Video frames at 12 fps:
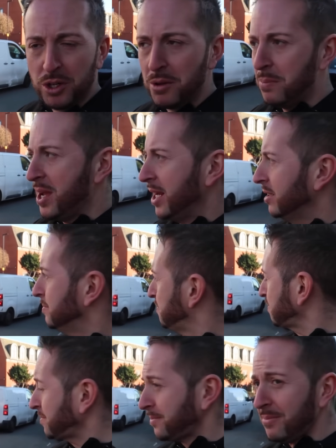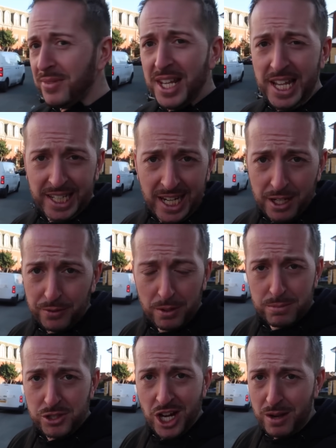would have been. Again, if
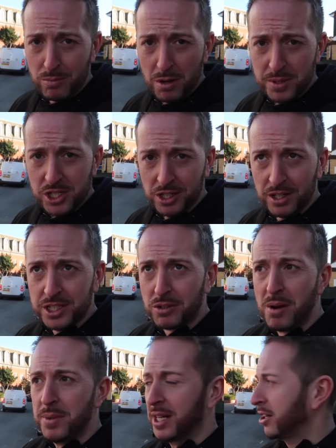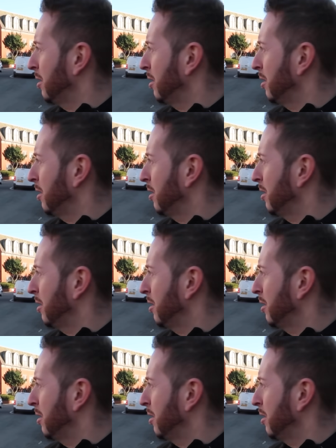I'm chatting rubbish, guys, correct me in the